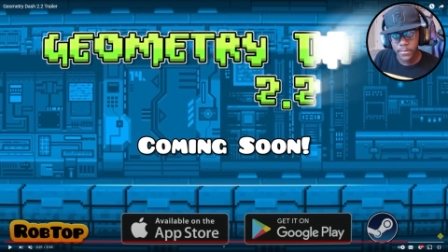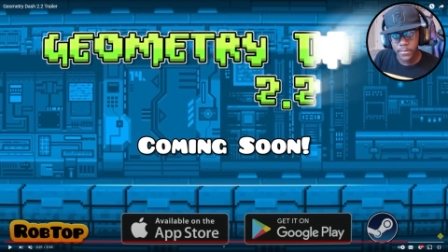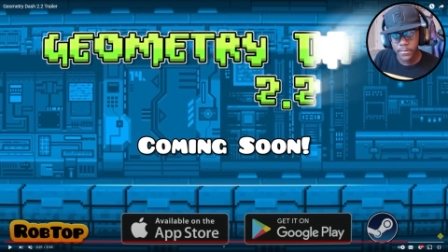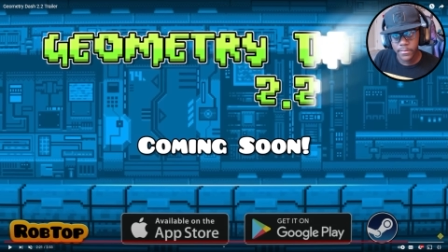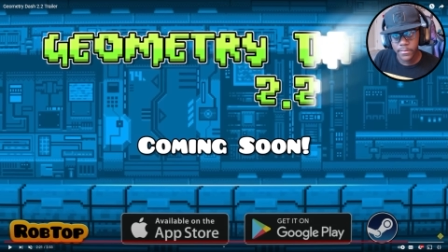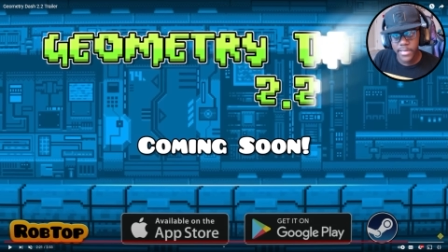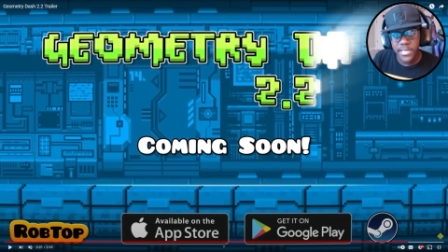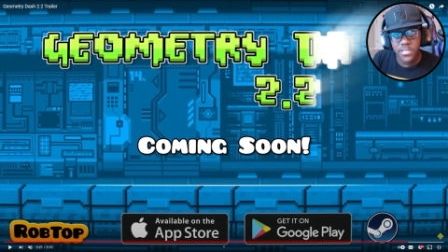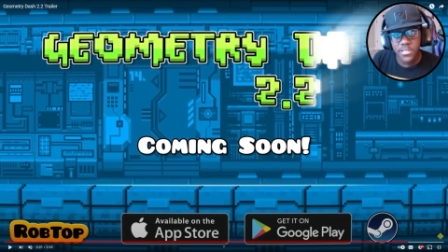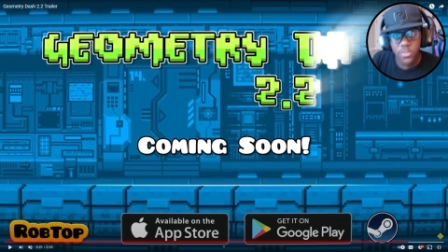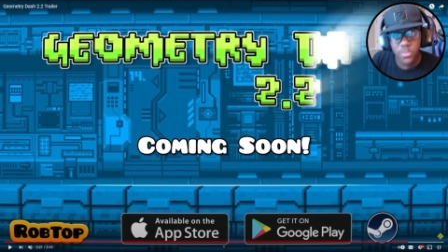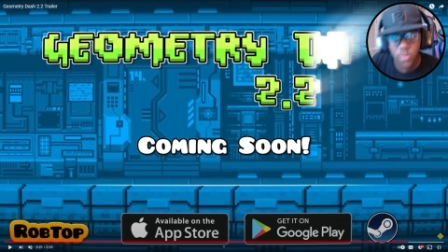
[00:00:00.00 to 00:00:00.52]

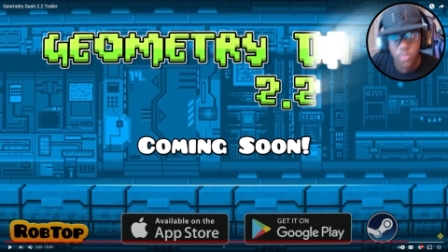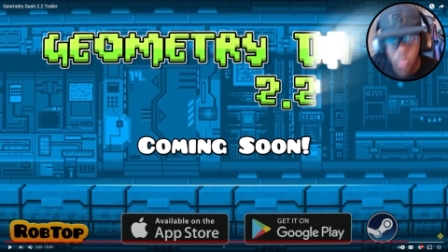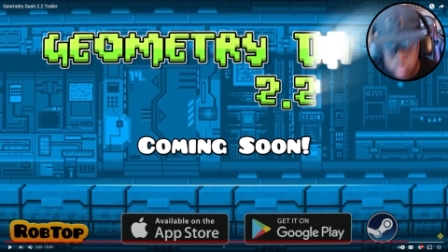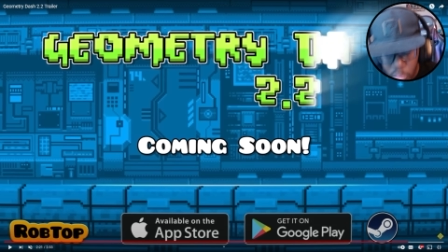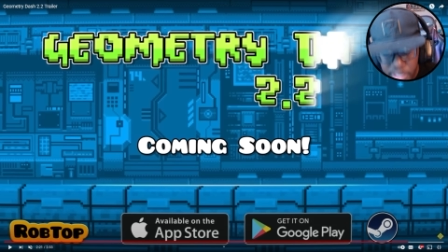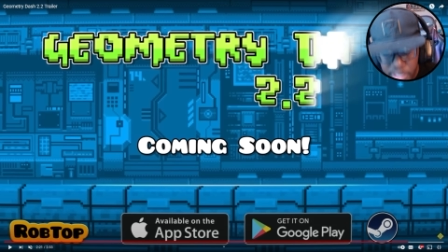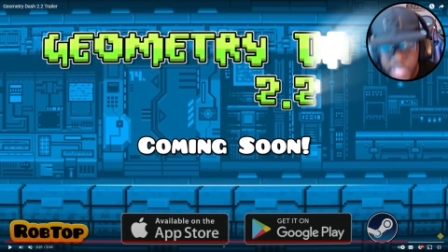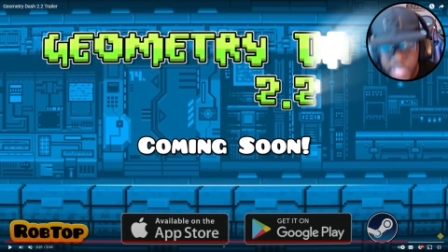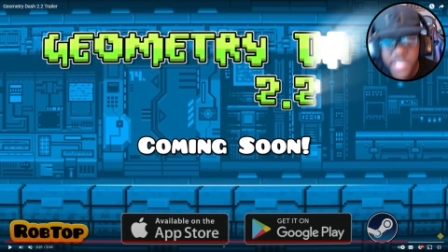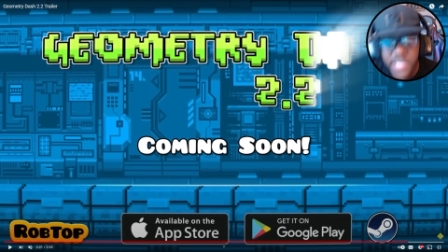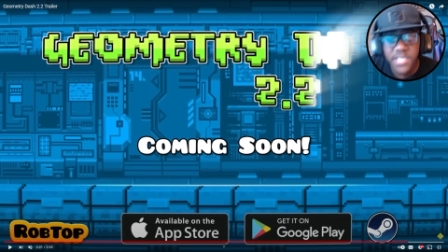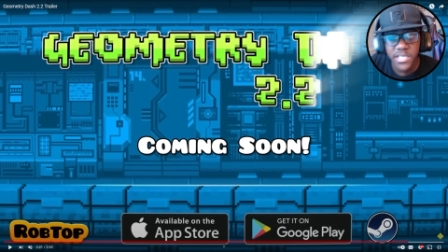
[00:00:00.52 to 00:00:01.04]
That's
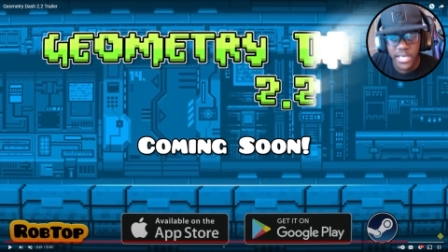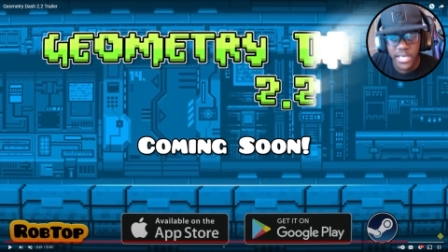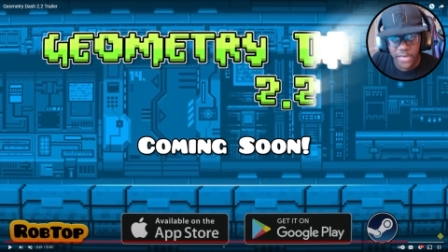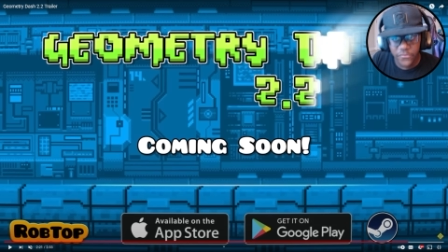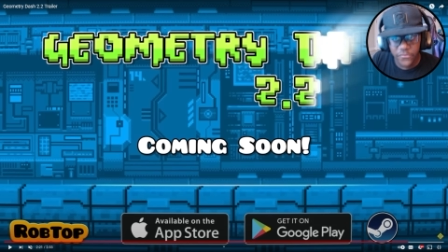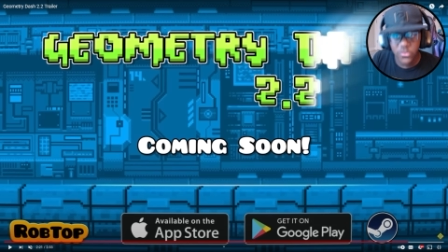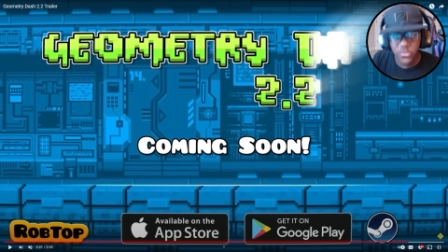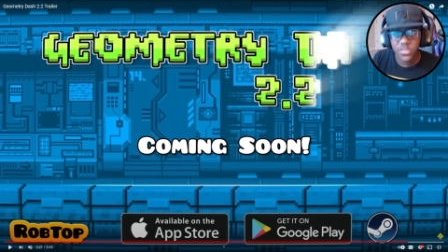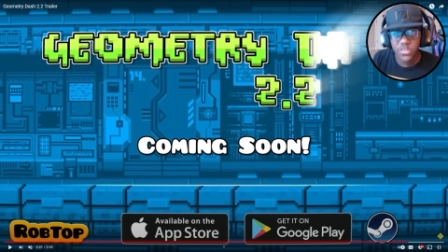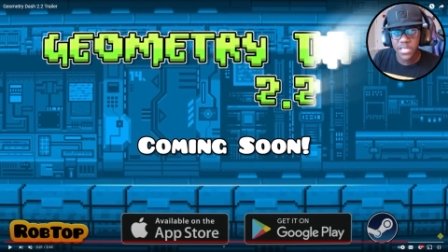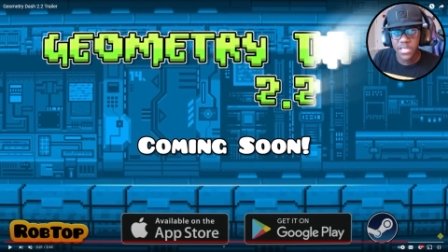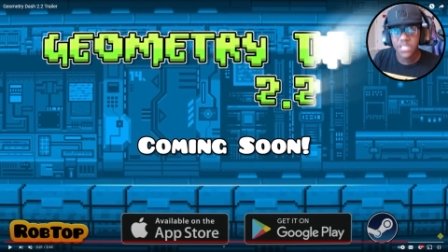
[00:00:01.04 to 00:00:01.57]
crazy after
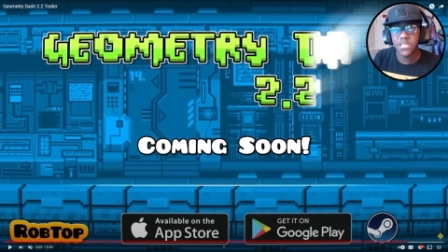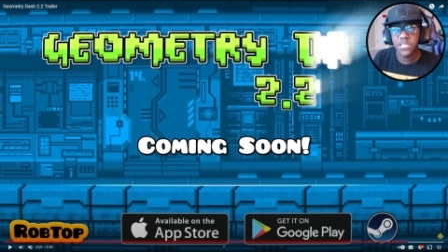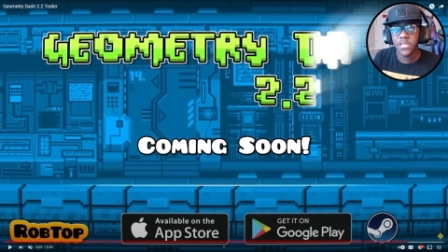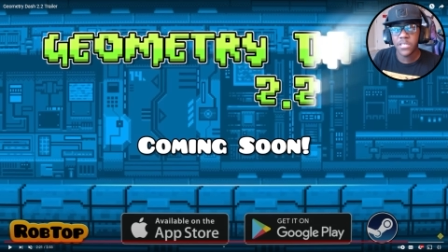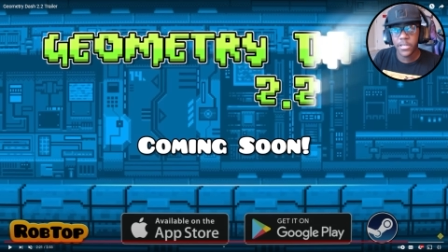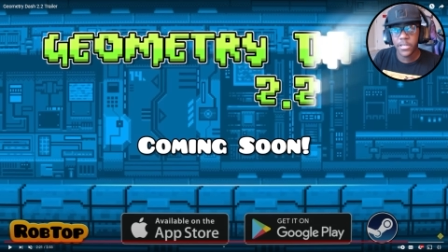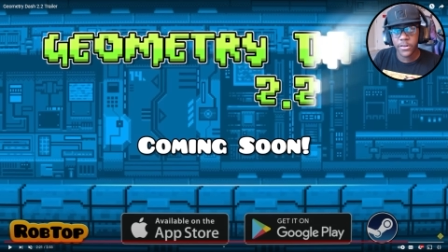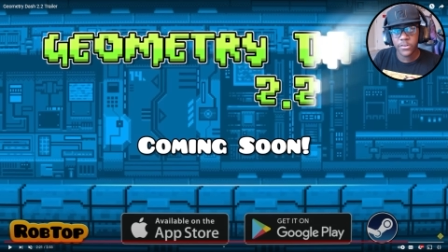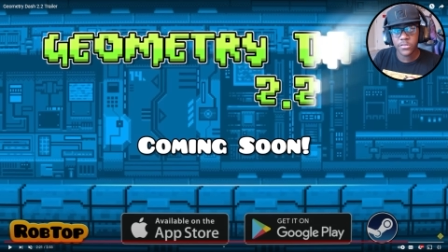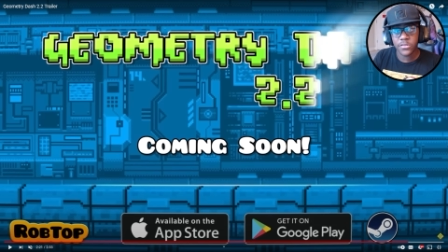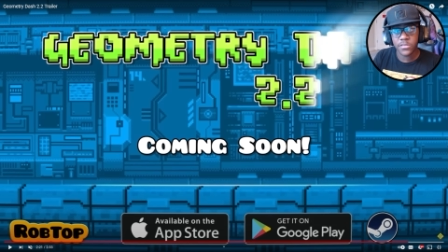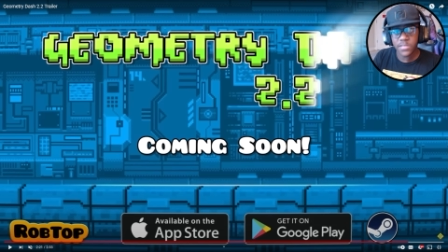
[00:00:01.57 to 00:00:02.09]
six
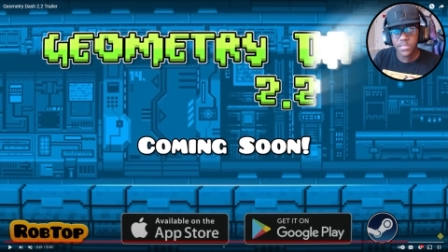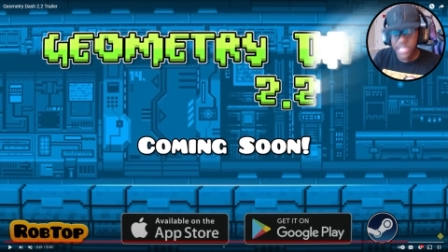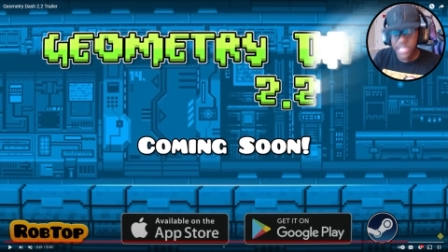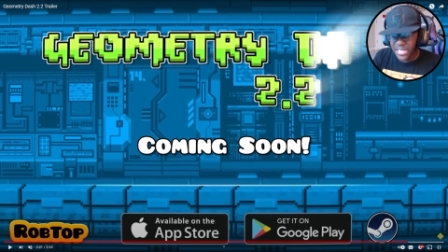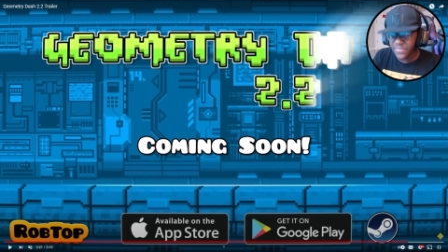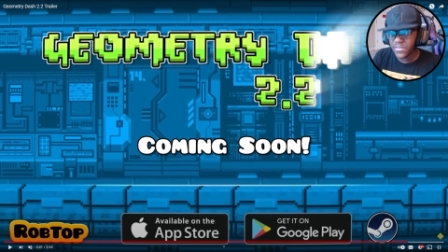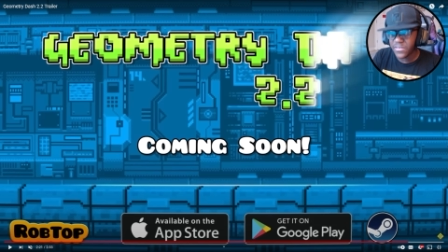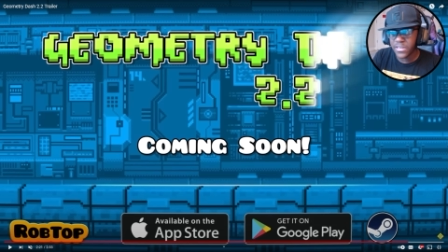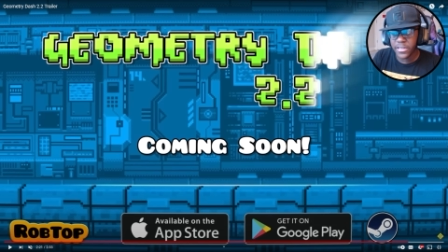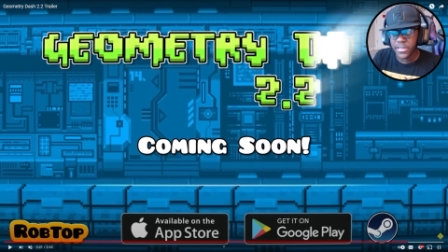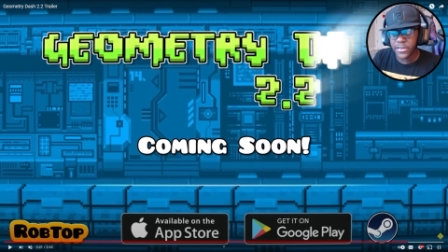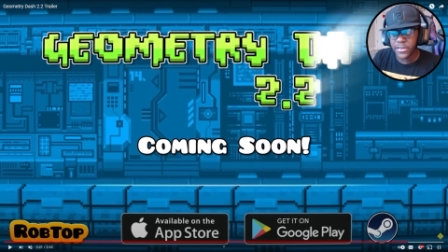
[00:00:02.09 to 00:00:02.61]
years,
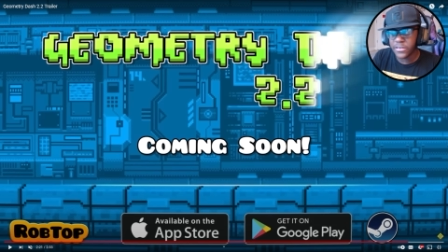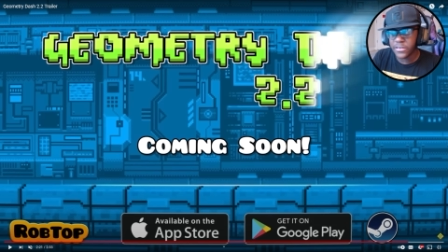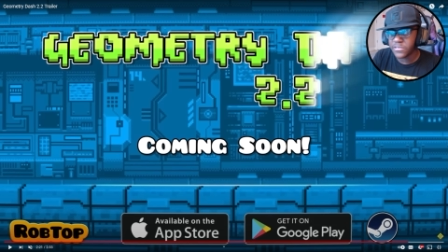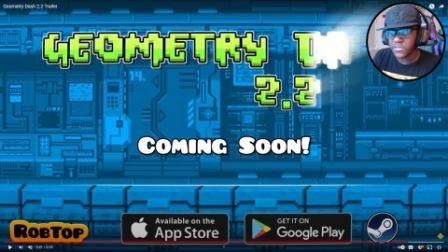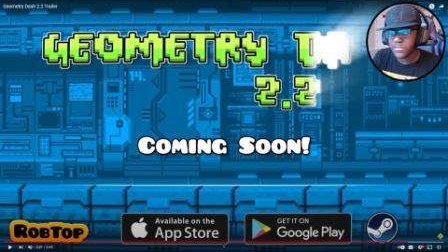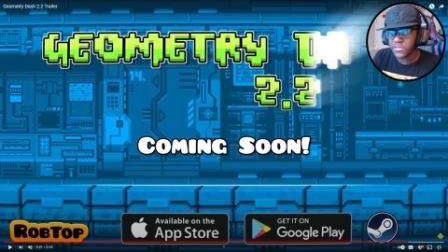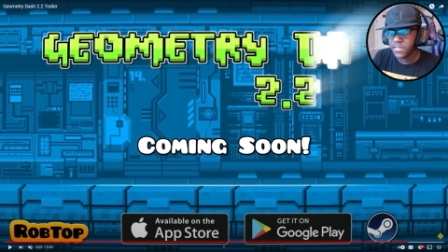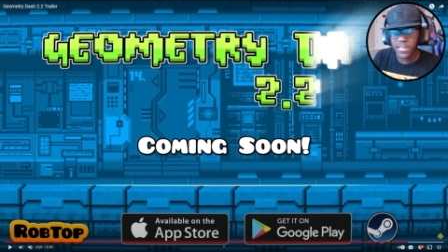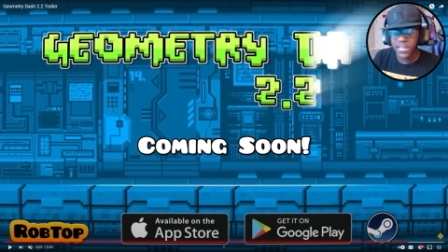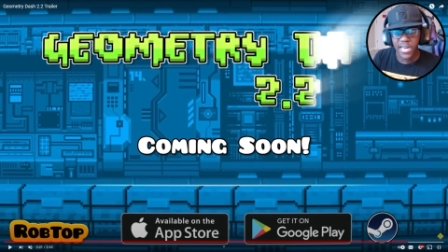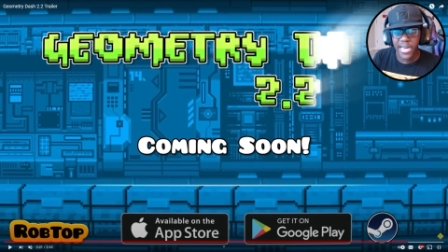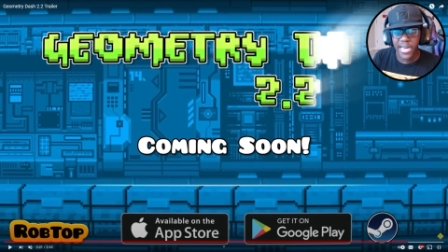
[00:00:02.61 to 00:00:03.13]
seven years.
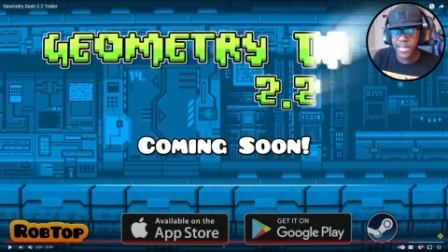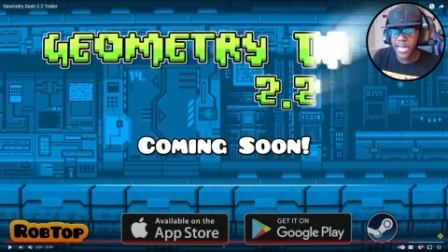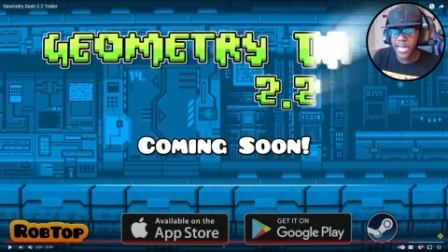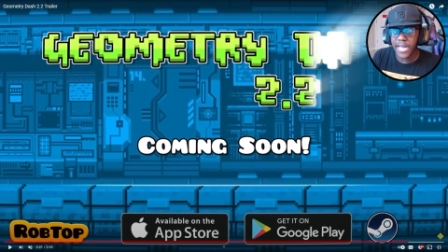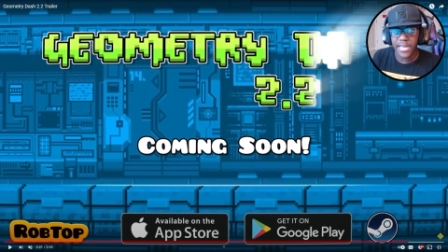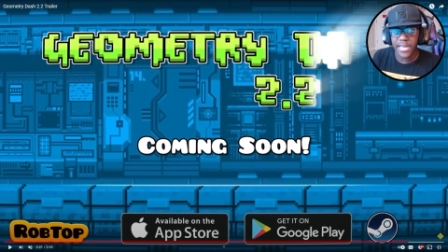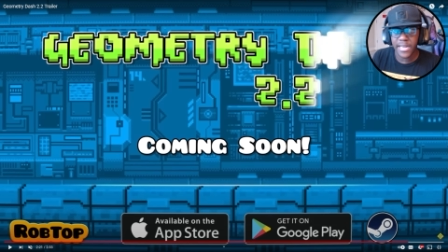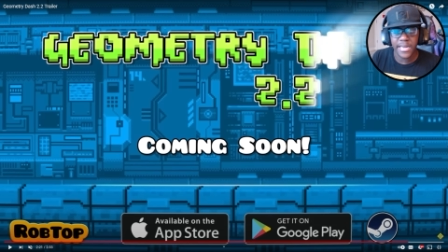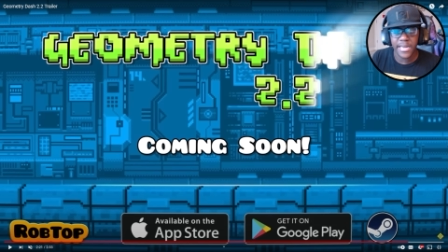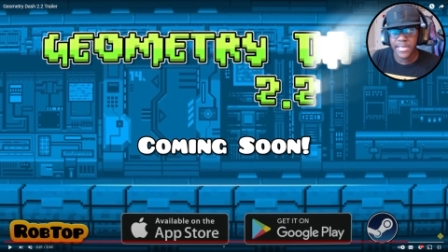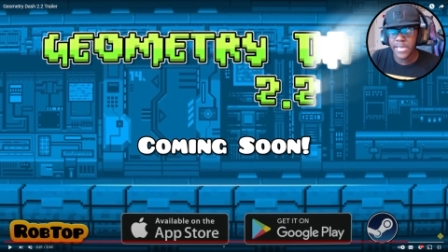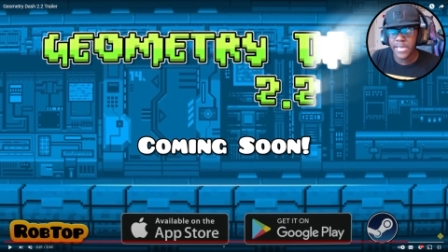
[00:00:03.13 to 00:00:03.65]
I,
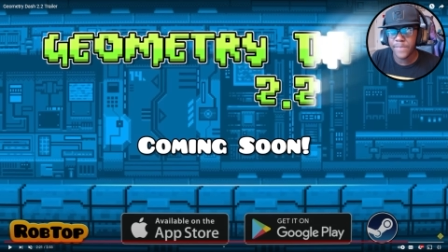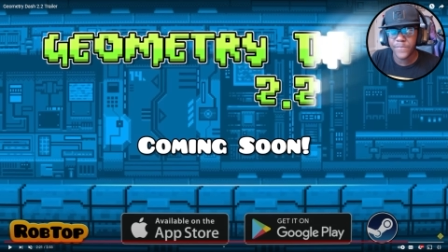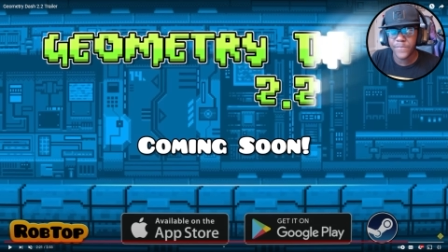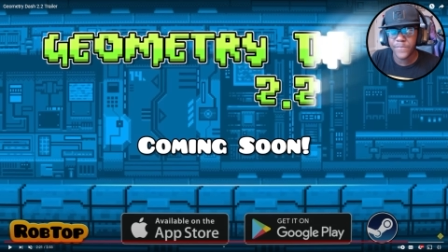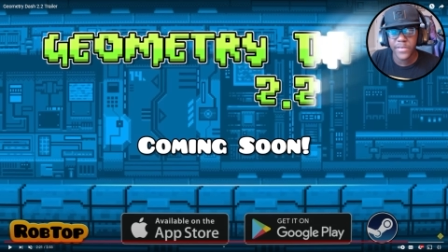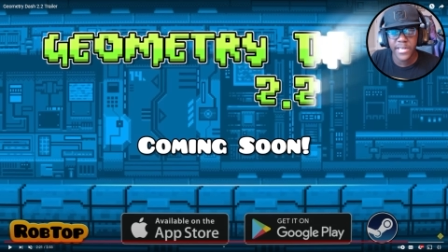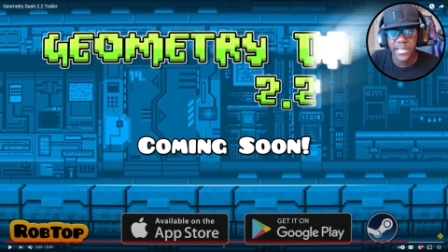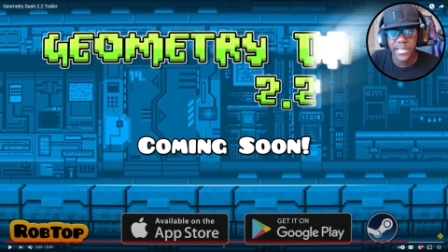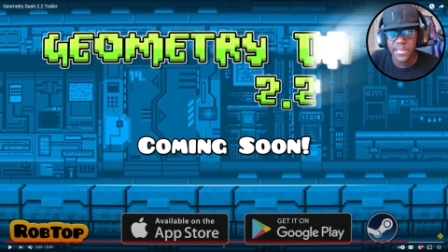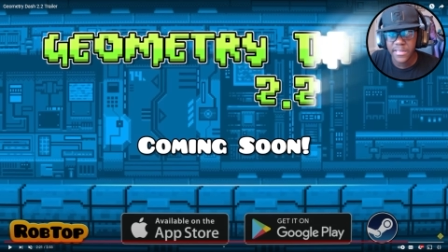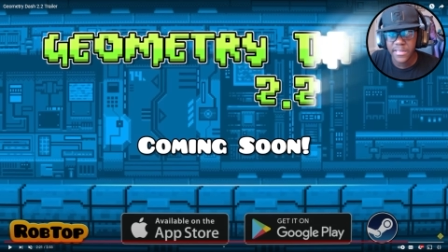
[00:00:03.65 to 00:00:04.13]
I, I keep forgetting the